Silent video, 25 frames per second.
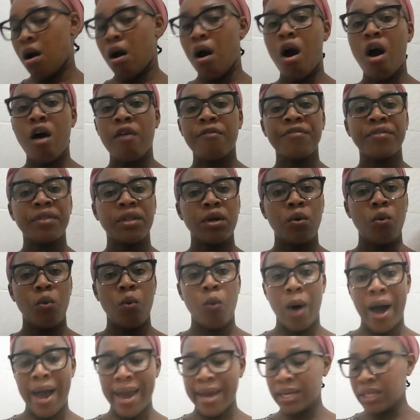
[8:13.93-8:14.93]
of the
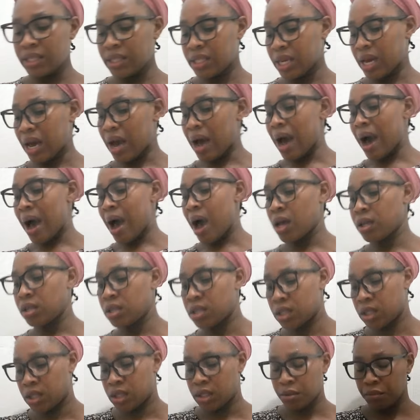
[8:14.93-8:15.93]
white
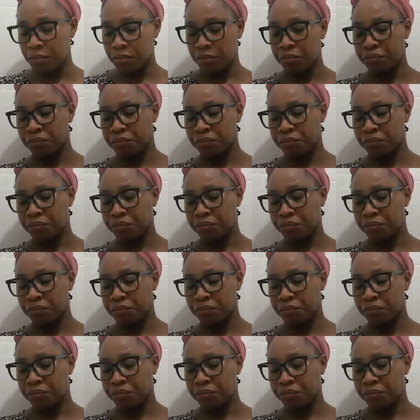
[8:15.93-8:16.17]
cast.